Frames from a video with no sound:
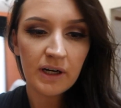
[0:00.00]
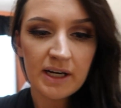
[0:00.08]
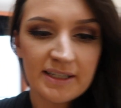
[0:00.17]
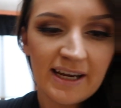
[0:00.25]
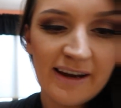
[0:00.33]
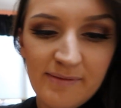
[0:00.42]

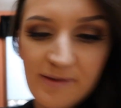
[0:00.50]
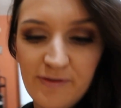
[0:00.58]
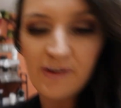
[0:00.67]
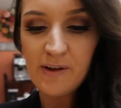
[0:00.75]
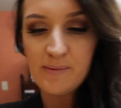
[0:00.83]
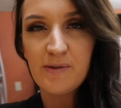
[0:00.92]
guys have been
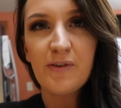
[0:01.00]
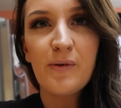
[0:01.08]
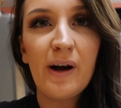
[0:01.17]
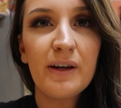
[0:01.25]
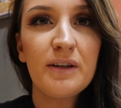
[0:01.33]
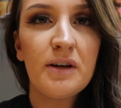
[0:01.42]
following me for a
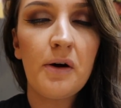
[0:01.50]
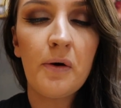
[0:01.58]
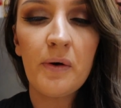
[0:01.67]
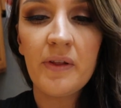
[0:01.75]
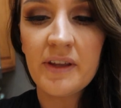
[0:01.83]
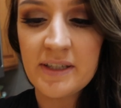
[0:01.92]
while, you
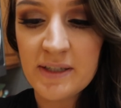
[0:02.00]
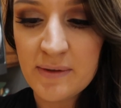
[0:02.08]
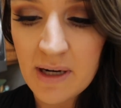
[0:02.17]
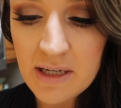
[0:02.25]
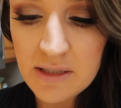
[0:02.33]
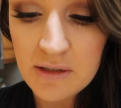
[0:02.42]
know this is
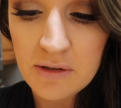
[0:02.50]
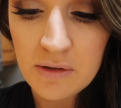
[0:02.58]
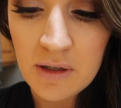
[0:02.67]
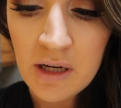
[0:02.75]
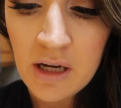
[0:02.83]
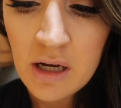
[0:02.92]
what I do.